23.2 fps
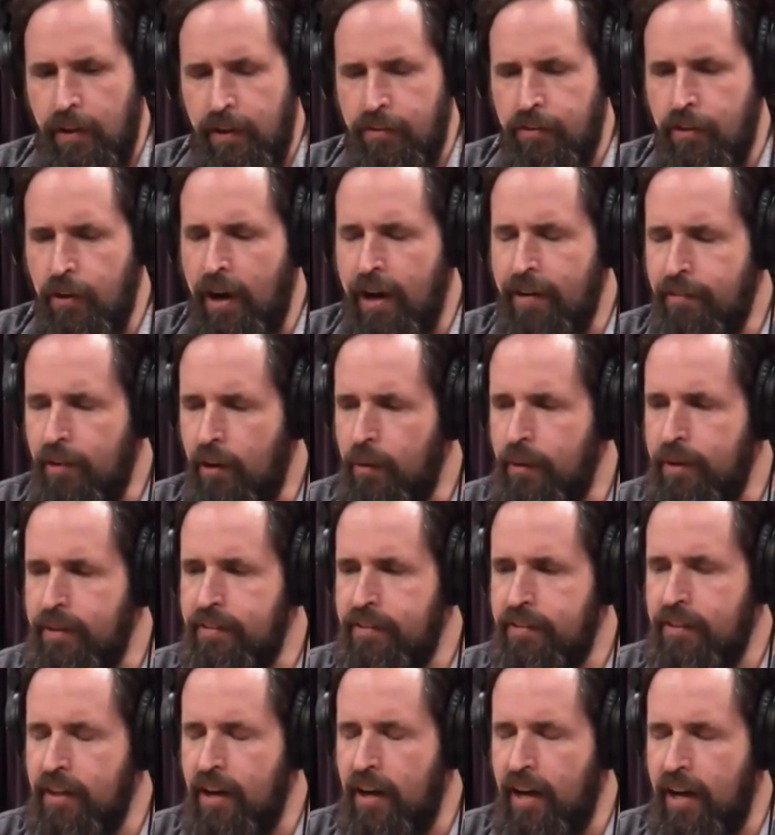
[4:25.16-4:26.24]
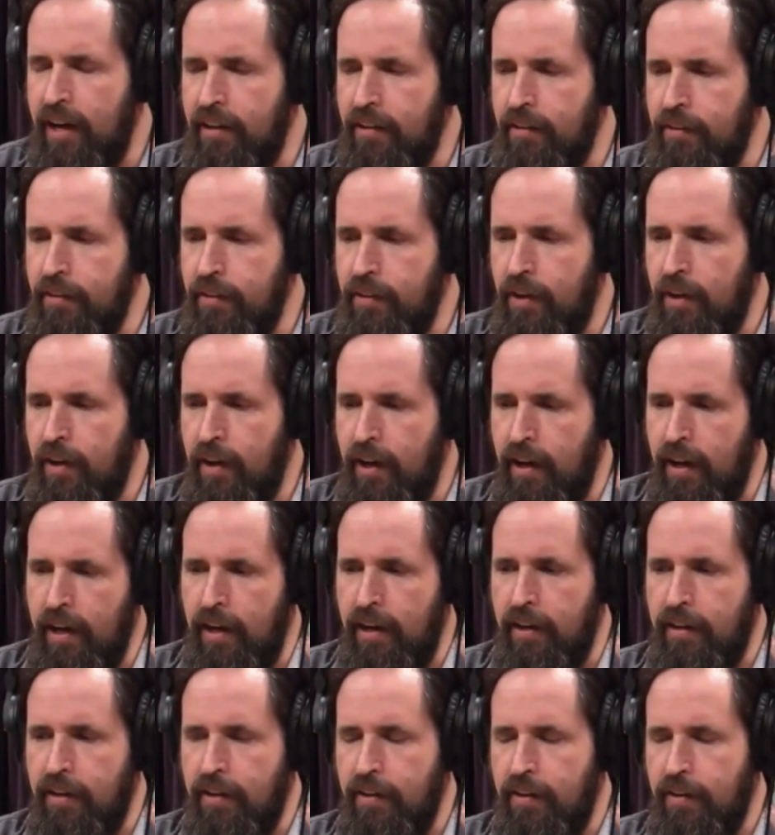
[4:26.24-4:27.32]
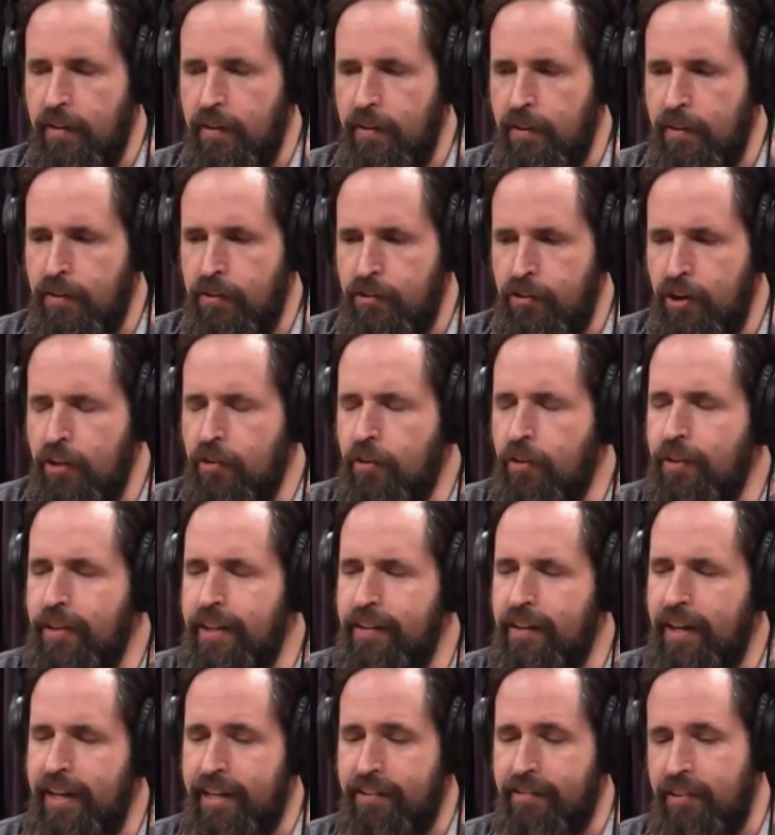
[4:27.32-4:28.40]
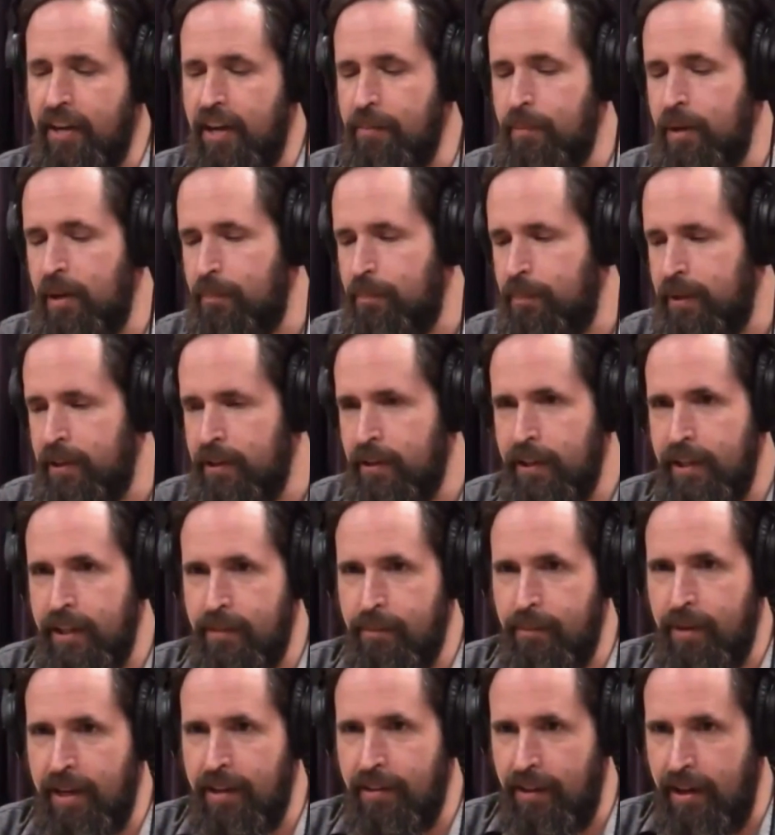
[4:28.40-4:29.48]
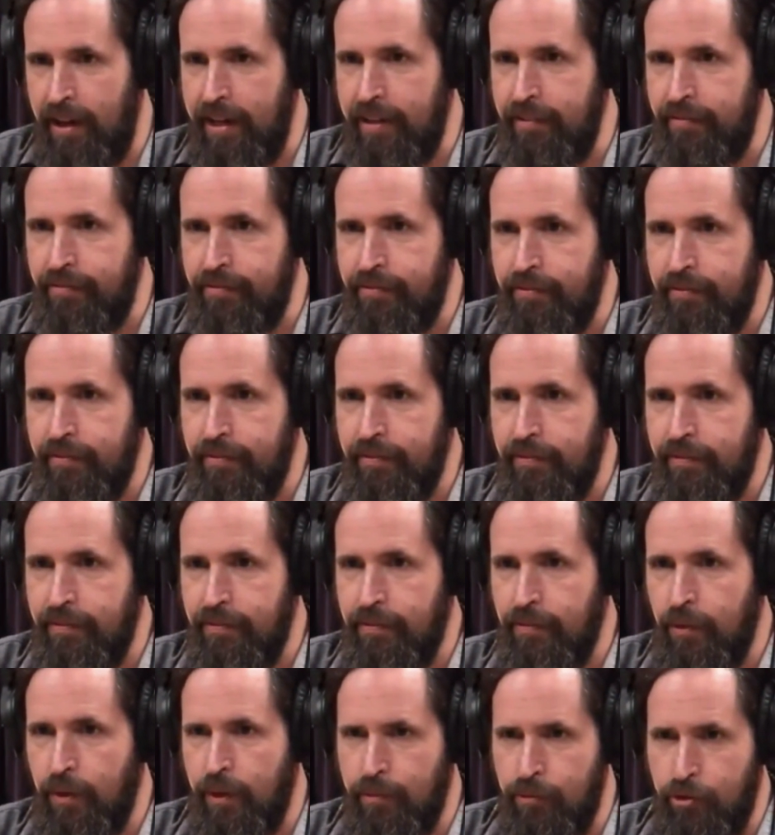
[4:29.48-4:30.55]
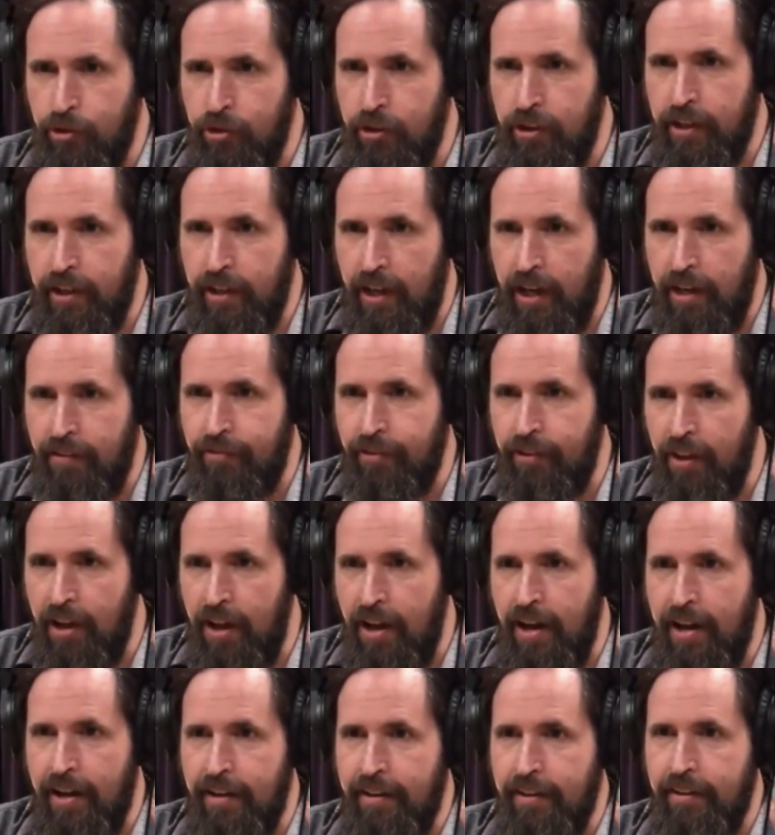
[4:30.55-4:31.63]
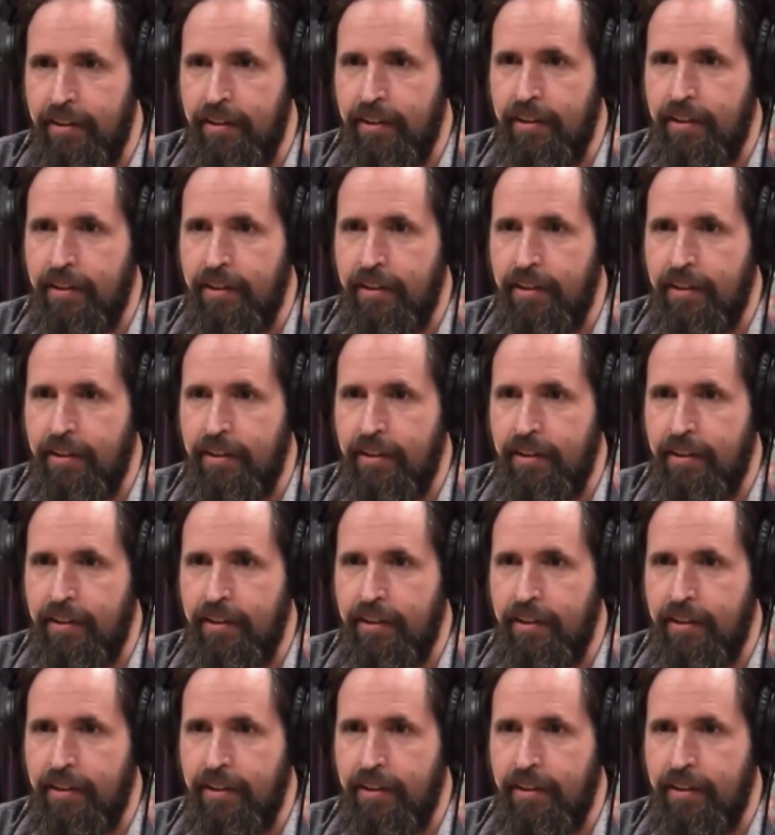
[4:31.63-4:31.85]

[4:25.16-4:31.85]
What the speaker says: So I've always thought, generally, like if I'm in a period in my life where I'm jerking off a lot,